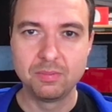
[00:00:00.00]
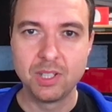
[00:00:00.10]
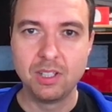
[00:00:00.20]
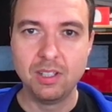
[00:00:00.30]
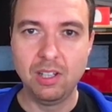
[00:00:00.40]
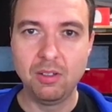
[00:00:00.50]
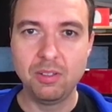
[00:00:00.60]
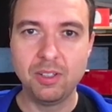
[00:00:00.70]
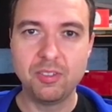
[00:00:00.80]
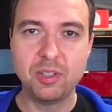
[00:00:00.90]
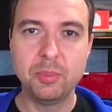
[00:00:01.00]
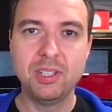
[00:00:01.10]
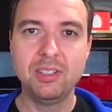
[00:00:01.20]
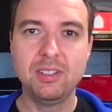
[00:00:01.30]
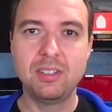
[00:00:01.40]
Hello everybody,
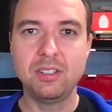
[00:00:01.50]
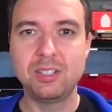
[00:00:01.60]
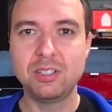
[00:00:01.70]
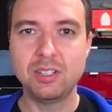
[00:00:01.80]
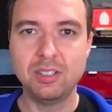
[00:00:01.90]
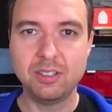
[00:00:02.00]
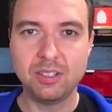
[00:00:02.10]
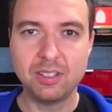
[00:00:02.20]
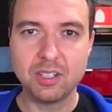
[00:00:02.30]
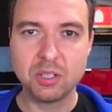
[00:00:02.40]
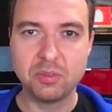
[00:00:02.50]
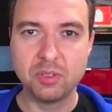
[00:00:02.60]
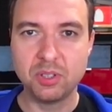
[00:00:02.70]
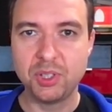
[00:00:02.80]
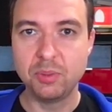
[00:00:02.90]
this is an introduction for
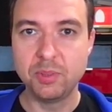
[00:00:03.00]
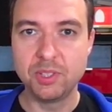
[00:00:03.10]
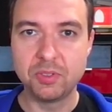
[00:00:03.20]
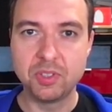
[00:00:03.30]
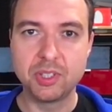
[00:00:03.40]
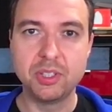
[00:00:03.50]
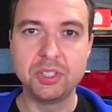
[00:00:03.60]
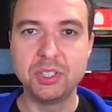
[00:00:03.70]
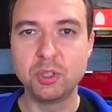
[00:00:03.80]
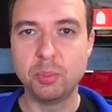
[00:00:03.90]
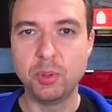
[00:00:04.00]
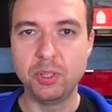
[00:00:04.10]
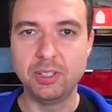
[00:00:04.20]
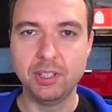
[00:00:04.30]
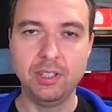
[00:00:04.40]
Kubevious version
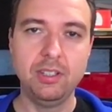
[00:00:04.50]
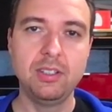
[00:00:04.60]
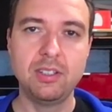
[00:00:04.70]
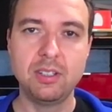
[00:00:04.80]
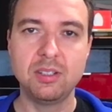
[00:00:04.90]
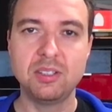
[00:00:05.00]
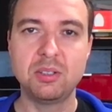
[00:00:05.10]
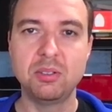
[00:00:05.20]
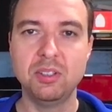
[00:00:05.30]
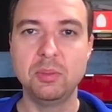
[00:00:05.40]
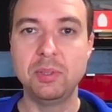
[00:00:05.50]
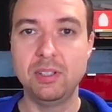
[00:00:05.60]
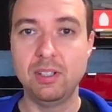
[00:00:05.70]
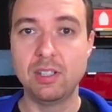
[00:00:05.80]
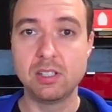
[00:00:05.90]
0.8, which is going to be the last
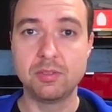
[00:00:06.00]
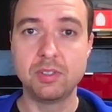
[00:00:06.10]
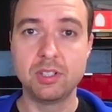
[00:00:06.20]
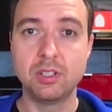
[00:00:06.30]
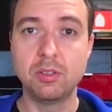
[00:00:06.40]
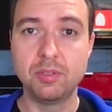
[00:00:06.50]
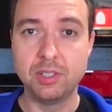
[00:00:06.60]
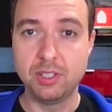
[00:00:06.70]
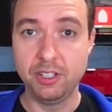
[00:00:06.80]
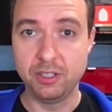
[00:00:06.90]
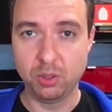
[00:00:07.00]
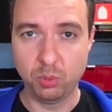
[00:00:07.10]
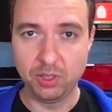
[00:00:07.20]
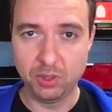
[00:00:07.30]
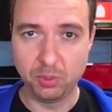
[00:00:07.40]
release for year
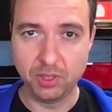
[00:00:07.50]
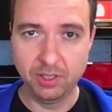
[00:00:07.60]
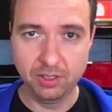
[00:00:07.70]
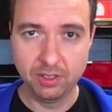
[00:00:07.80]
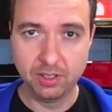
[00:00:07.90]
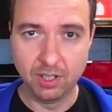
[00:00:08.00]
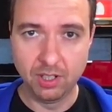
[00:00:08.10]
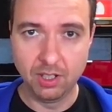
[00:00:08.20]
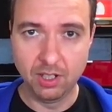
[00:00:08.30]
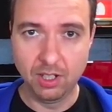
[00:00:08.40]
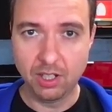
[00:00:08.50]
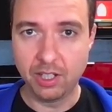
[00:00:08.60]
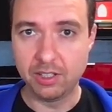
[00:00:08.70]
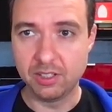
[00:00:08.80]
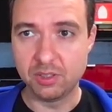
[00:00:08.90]
2020. And this
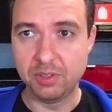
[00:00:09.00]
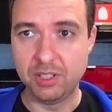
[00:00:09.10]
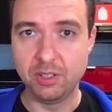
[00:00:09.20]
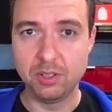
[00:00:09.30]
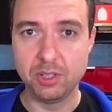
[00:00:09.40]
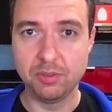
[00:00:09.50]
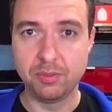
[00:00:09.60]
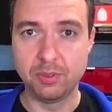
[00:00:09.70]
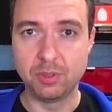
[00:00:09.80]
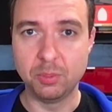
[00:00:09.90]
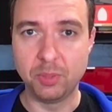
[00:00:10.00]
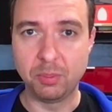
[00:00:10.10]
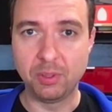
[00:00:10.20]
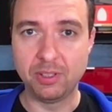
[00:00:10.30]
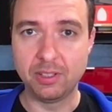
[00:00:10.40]
video is meant for people that are
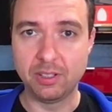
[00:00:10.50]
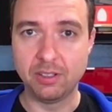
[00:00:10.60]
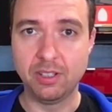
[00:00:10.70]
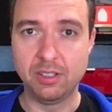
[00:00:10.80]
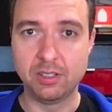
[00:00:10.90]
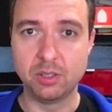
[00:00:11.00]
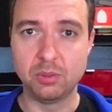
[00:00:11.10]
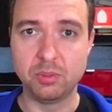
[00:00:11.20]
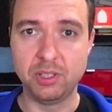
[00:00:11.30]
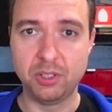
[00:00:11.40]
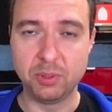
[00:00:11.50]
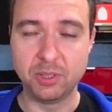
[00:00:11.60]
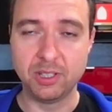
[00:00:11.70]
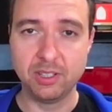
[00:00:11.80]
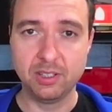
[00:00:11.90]
hands-on with Kubernetes.
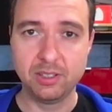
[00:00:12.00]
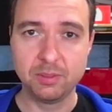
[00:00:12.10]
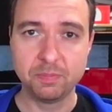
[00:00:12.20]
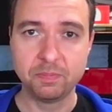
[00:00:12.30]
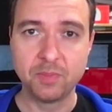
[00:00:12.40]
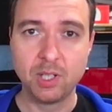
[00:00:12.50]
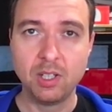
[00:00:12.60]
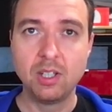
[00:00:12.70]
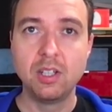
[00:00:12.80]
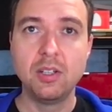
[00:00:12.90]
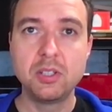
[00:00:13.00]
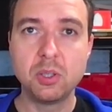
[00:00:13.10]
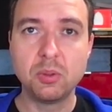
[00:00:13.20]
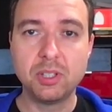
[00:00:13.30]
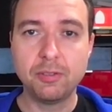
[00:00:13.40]
We added lots of cool
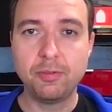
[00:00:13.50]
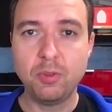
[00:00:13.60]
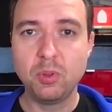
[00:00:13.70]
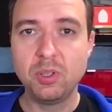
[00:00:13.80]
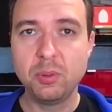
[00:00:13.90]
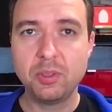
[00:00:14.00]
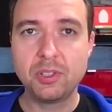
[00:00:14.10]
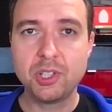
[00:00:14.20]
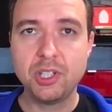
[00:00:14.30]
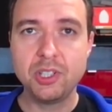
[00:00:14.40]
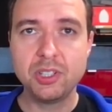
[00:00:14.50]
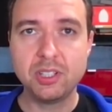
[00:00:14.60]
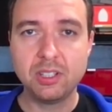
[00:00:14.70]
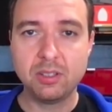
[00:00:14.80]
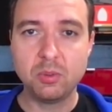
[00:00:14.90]
features, including a
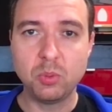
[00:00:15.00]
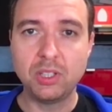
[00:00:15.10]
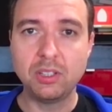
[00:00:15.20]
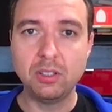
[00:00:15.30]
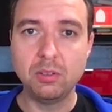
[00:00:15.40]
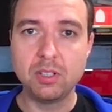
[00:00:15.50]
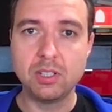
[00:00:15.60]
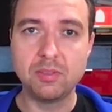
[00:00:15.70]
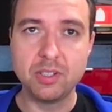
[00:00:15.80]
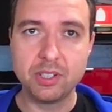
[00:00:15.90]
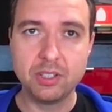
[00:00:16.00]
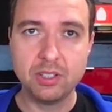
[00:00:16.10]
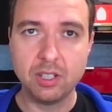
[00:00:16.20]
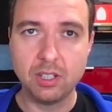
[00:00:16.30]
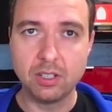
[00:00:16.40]
summary dashboard,
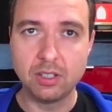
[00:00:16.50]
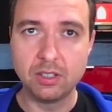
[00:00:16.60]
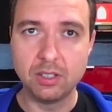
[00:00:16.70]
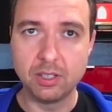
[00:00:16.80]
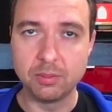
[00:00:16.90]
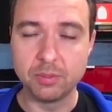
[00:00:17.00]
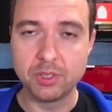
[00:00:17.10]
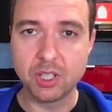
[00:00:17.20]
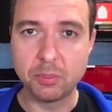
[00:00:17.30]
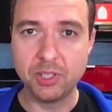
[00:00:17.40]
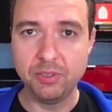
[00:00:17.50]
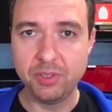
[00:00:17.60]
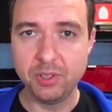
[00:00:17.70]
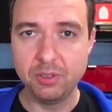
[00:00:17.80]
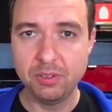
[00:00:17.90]
advanced search, and also
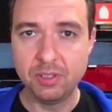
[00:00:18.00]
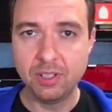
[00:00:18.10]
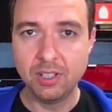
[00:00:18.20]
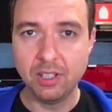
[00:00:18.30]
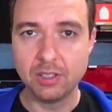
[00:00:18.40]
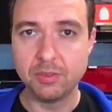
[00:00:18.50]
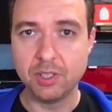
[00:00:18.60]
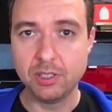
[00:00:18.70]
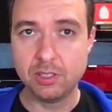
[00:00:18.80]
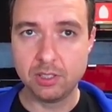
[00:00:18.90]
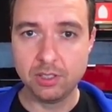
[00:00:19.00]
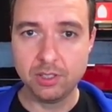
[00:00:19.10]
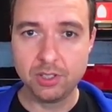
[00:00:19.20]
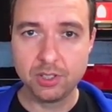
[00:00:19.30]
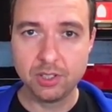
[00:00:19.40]
support for network
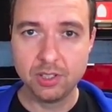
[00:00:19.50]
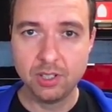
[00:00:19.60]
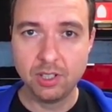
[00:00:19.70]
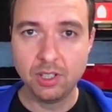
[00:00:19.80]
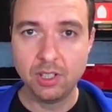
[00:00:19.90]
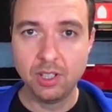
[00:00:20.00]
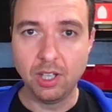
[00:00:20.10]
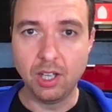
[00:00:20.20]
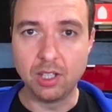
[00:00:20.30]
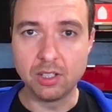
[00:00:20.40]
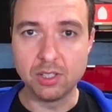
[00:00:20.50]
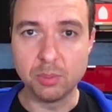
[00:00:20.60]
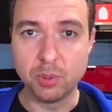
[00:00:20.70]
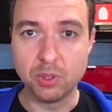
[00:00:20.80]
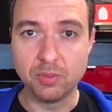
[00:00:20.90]
policies and persistent volumes.
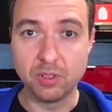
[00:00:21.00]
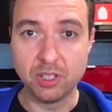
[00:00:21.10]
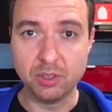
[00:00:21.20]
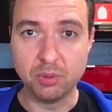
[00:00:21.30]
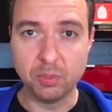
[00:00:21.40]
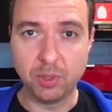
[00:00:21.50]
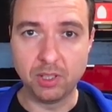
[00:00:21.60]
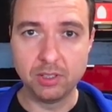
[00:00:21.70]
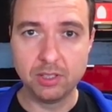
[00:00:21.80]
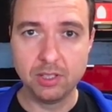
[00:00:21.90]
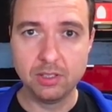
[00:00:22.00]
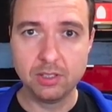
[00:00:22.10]
Alright, let's get started.